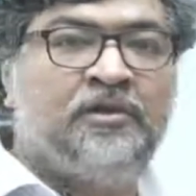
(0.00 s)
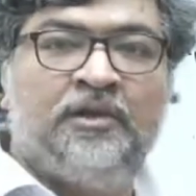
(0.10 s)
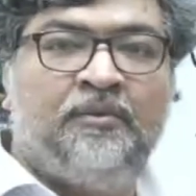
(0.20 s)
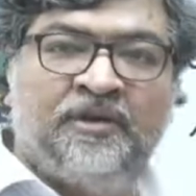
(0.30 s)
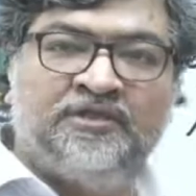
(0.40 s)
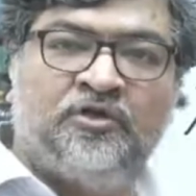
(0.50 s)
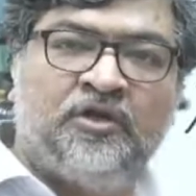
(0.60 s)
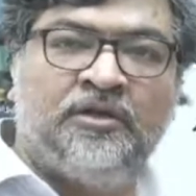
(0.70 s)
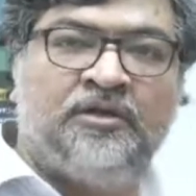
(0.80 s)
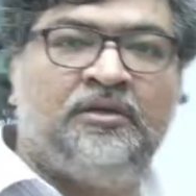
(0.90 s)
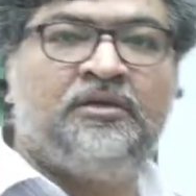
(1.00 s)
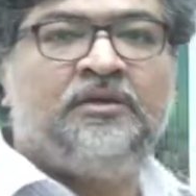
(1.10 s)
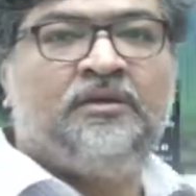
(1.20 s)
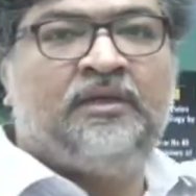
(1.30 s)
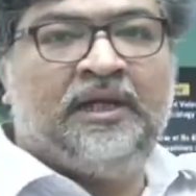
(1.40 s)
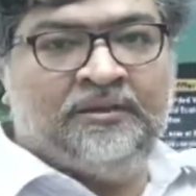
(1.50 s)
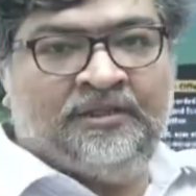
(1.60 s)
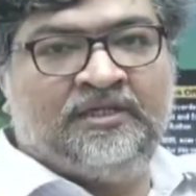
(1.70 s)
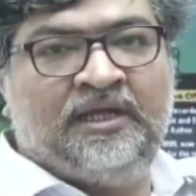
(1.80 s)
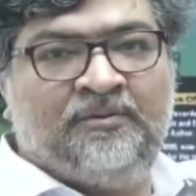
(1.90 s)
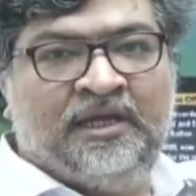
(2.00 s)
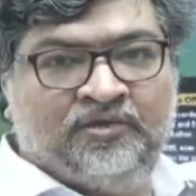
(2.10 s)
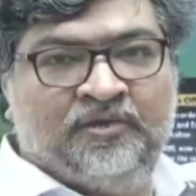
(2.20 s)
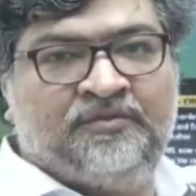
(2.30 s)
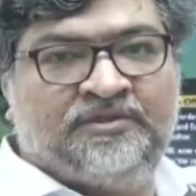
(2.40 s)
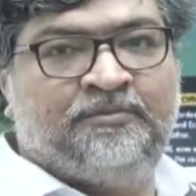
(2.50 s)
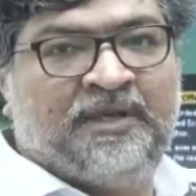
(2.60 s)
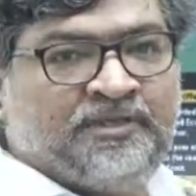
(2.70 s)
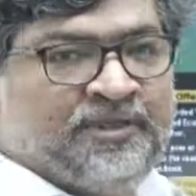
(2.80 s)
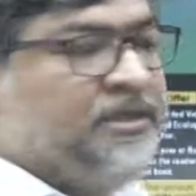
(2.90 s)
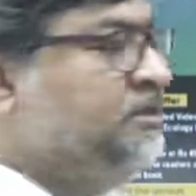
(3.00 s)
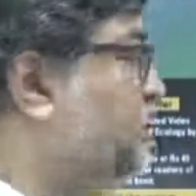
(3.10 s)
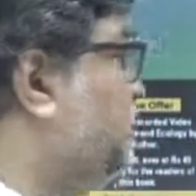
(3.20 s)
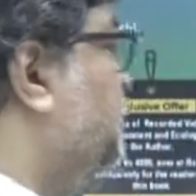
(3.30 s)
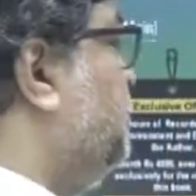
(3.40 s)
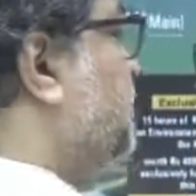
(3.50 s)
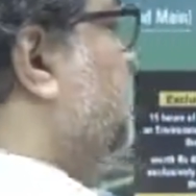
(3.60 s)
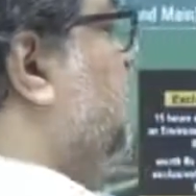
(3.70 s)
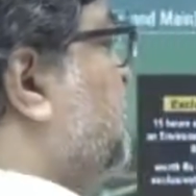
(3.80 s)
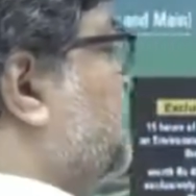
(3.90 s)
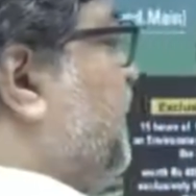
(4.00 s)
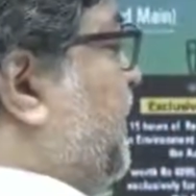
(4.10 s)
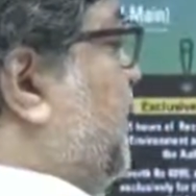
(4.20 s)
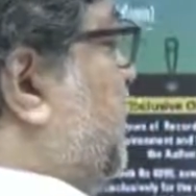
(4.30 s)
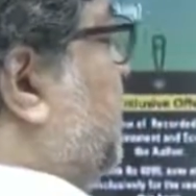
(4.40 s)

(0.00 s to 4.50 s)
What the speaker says: but is not doesn't have nitrogen fixing bacteria there. Spinac again